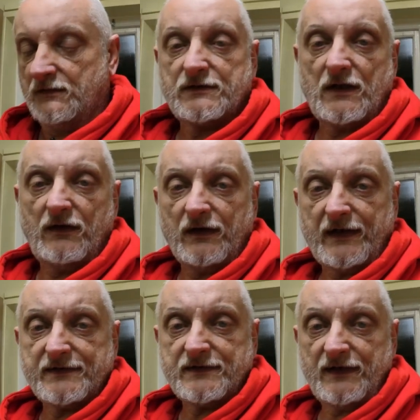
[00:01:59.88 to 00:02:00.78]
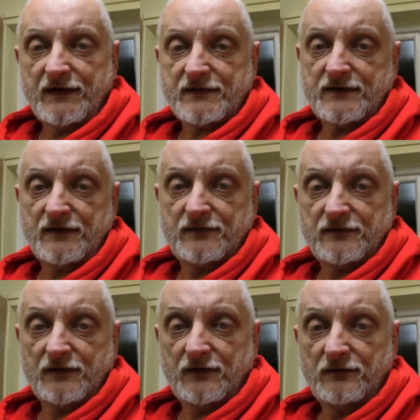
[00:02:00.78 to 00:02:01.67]
So I guess the next thing
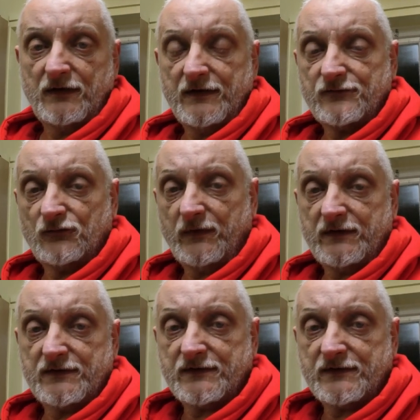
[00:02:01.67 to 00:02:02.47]
to do is for me to